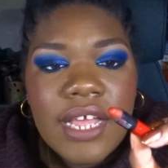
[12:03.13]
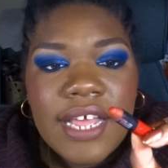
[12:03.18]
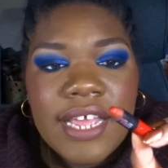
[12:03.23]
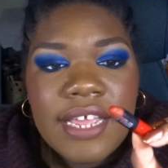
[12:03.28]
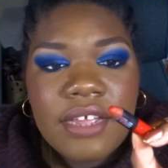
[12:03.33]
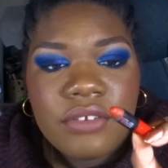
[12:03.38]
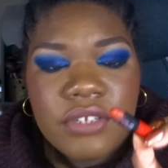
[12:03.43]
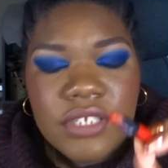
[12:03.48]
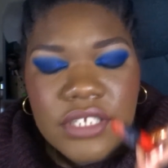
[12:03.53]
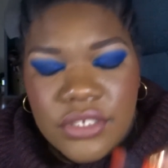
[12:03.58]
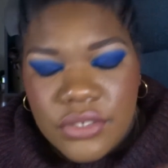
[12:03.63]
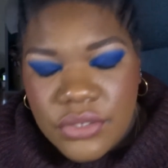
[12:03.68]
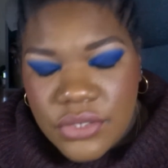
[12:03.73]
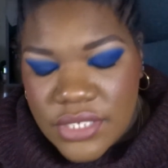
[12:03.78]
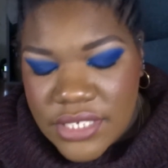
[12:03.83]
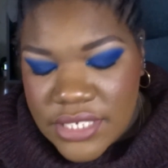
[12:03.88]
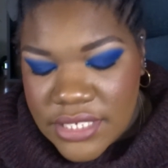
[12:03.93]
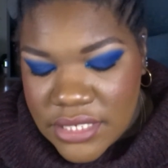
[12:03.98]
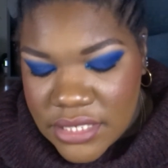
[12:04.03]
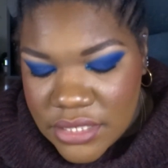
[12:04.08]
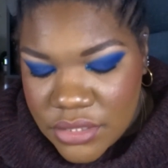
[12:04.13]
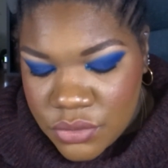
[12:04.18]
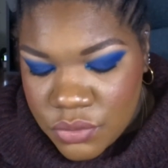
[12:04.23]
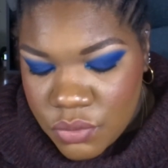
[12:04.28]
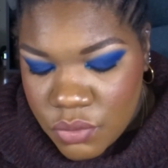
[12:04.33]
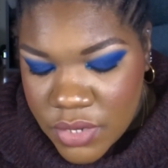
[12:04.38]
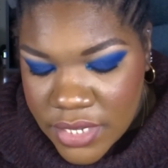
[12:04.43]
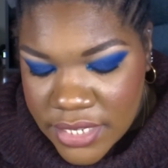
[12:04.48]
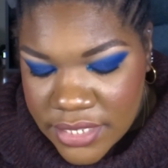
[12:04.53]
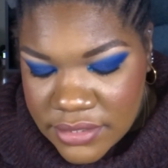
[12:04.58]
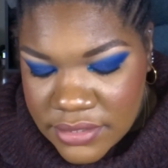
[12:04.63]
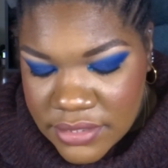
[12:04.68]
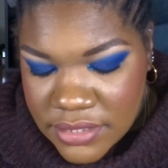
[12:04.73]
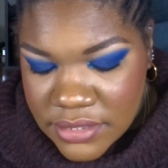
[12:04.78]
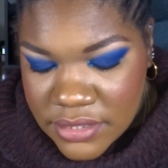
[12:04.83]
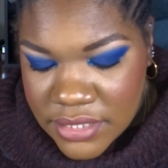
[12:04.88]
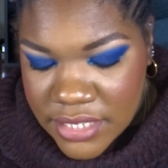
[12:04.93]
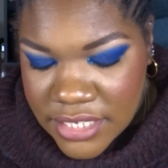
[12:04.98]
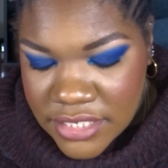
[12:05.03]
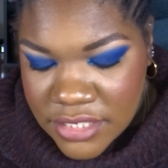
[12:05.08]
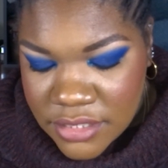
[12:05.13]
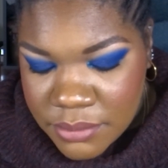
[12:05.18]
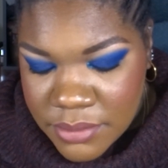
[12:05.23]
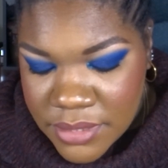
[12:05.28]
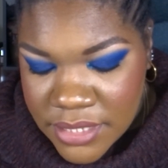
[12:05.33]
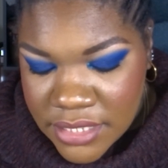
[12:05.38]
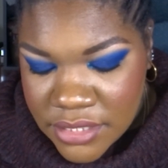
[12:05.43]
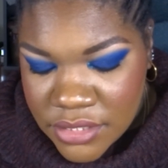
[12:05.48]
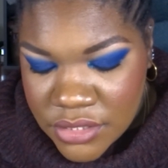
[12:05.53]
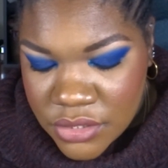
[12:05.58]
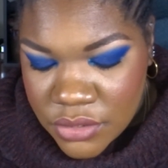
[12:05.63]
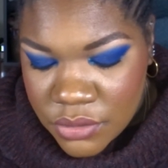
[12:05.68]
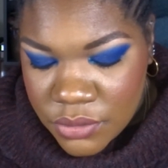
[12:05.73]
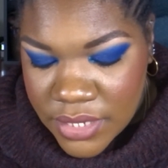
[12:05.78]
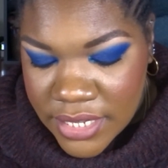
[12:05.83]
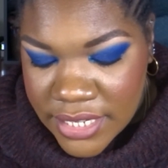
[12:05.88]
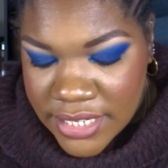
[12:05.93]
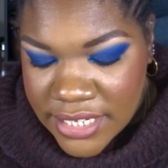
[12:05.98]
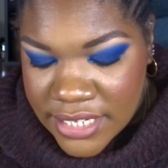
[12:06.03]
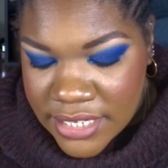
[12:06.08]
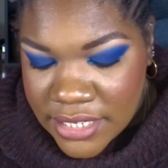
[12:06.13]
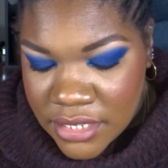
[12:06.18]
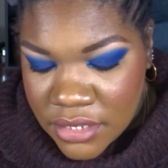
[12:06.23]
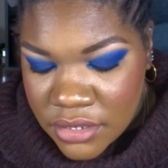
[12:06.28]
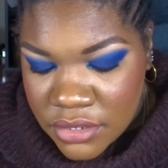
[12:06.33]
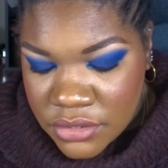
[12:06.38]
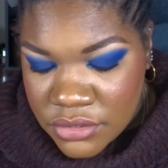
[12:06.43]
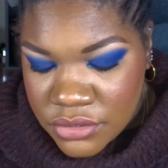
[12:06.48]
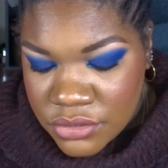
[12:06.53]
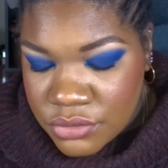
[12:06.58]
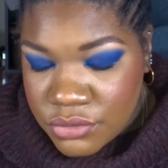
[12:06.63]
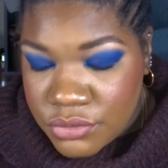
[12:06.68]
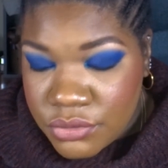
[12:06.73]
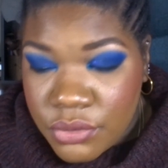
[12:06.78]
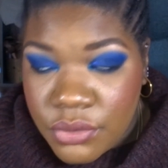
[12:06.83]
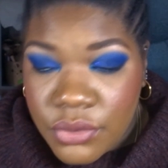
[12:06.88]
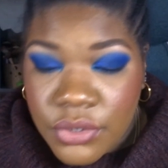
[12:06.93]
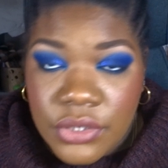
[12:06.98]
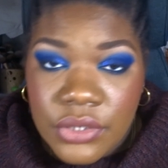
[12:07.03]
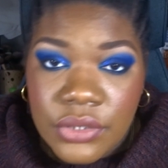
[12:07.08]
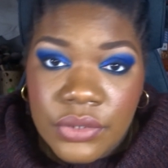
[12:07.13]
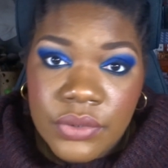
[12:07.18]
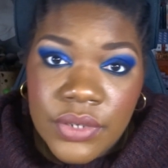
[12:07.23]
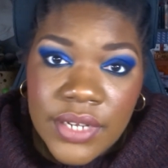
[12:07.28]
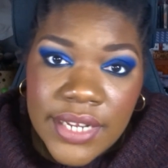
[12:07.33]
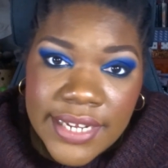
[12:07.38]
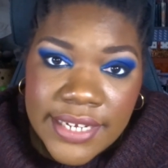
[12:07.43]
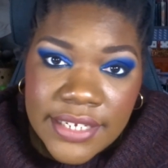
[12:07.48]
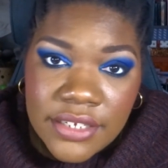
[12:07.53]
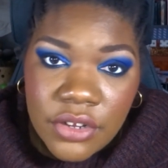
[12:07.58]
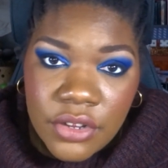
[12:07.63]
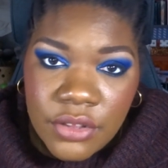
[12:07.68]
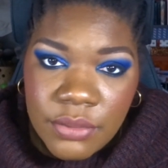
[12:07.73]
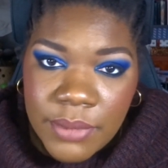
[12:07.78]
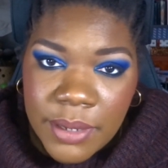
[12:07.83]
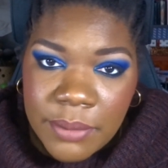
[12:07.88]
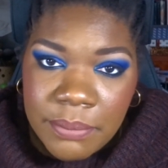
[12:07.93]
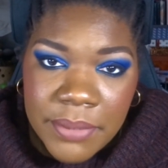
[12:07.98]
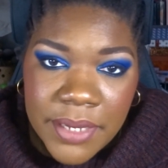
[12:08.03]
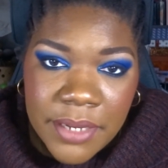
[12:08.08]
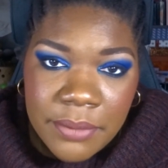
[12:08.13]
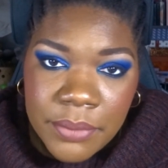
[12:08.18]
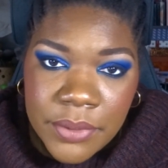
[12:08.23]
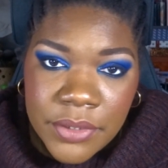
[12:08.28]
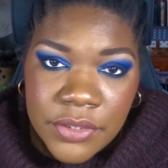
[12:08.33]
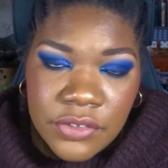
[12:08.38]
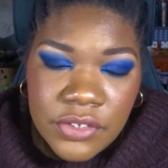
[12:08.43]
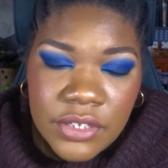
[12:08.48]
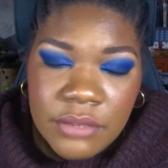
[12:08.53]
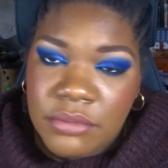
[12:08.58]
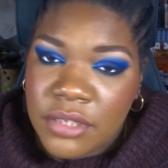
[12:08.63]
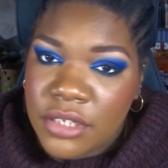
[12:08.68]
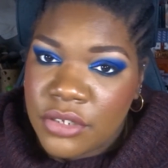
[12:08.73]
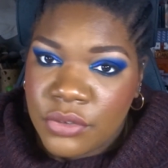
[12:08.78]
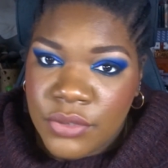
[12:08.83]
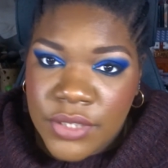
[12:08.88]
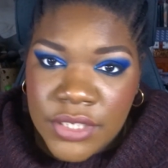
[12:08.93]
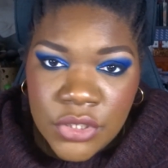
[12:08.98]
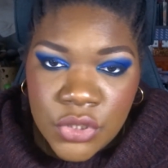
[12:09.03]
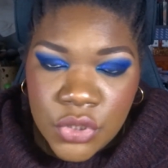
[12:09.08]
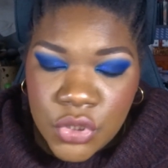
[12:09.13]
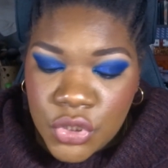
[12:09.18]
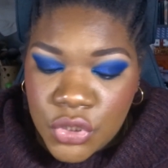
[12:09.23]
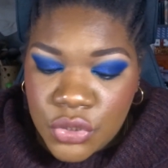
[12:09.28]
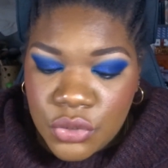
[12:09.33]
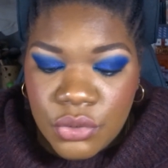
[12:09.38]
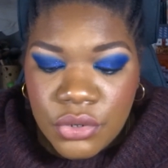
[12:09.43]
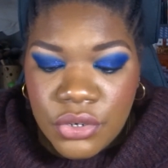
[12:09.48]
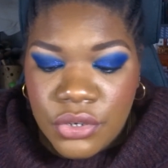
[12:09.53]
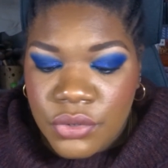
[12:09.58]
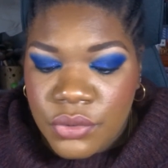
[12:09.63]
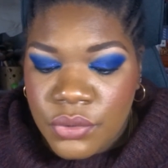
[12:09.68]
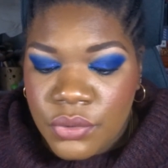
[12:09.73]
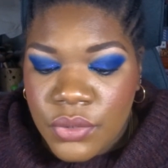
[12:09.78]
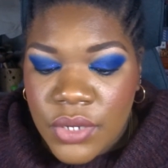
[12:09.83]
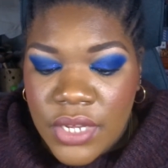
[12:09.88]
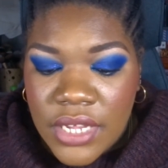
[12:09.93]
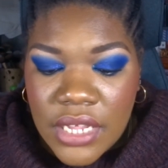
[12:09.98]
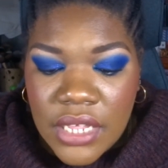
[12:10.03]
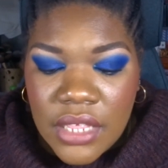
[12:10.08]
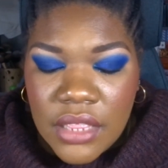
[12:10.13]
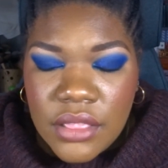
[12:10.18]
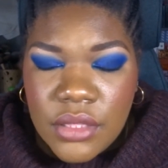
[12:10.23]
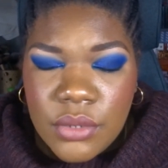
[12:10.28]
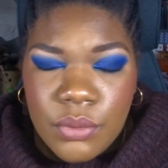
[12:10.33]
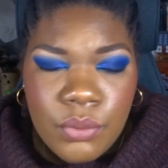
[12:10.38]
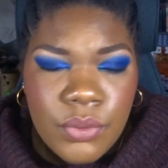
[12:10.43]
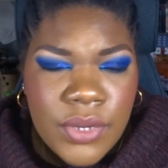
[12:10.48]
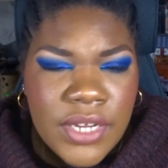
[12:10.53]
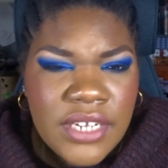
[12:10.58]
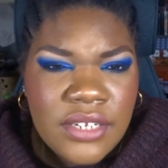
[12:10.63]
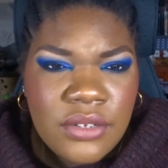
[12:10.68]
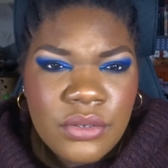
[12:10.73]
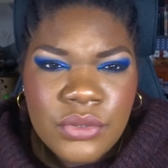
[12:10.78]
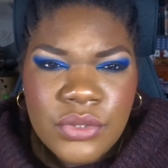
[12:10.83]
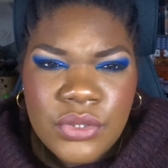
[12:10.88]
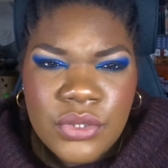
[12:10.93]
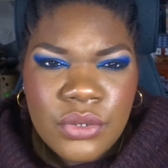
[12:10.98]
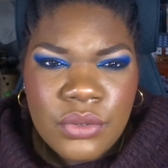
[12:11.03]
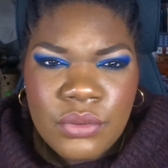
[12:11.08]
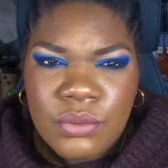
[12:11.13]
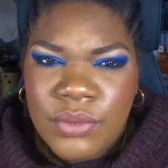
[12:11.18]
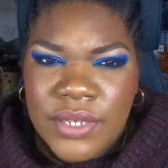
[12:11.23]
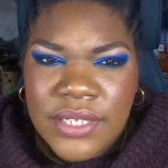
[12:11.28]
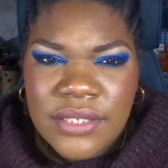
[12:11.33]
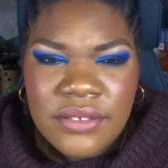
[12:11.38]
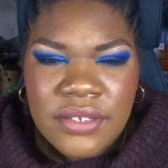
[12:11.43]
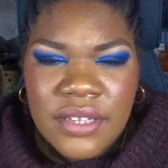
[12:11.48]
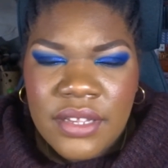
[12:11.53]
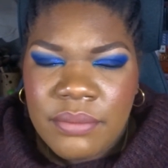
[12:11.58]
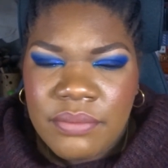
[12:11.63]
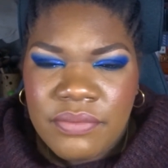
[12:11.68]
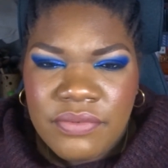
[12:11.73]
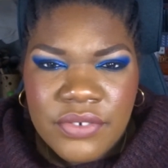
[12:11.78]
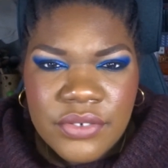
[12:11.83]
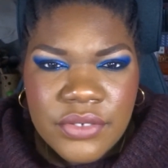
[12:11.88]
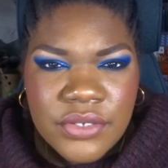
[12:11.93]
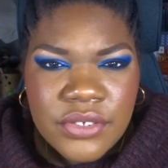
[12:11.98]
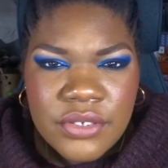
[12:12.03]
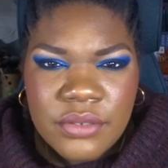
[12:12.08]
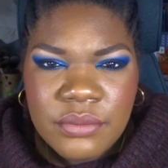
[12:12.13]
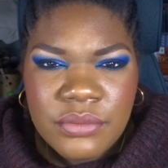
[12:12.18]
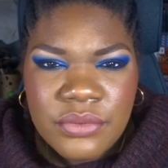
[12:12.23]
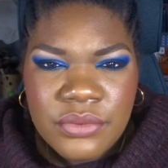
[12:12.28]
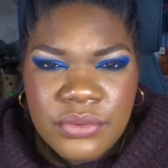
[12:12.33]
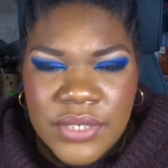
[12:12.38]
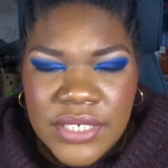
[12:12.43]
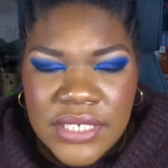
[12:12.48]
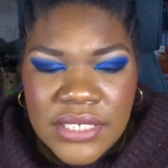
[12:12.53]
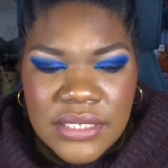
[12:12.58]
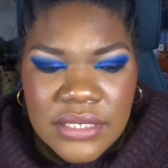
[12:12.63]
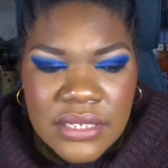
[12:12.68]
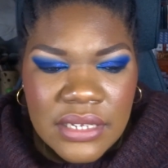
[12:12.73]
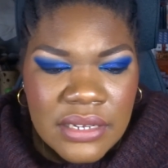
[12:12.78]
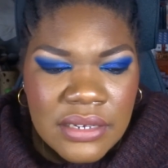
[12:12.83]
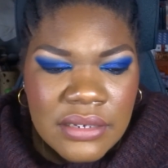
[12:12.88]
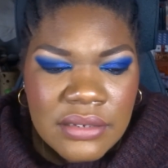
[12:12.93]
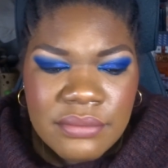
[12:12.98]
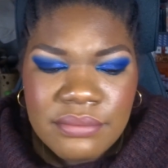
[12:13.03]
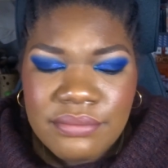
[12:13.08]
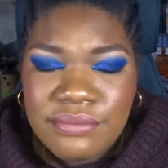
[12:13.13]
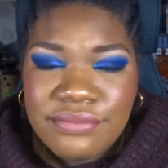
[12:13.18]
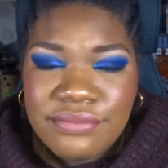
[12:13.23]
I only used it twice since the last update, so I cannot draw a new line on my paper, so I'm not going to show you. The weight also went up for some reason.